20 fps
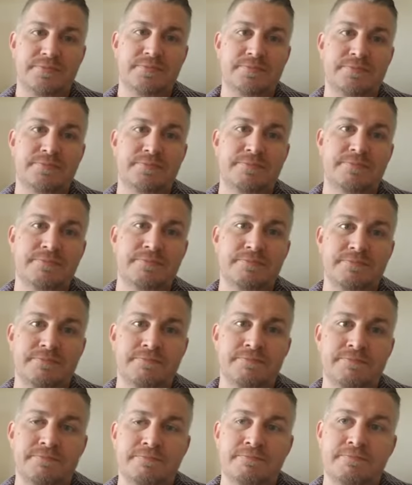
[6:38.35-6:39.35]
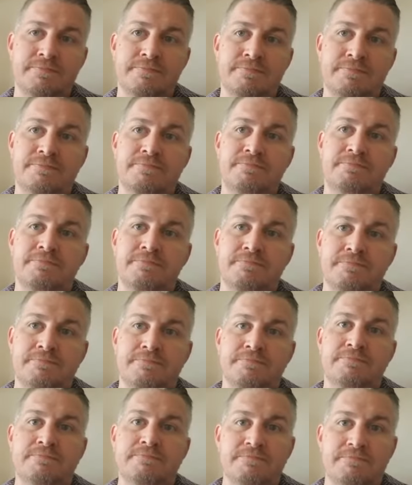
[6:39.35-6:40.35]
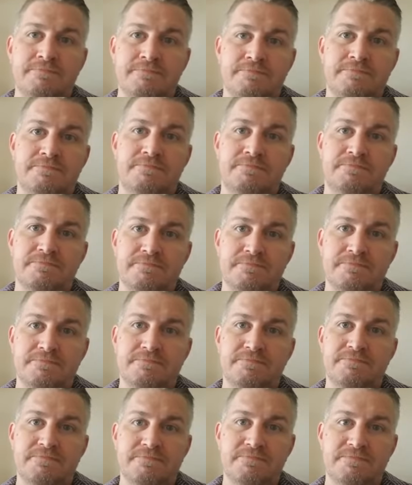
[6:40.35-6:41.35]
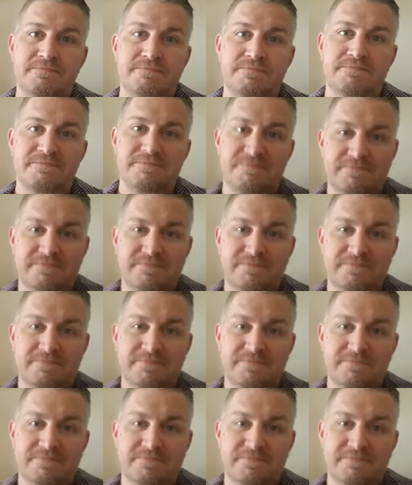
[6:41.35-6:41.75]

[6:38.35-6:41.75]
No one is speaking in this clip.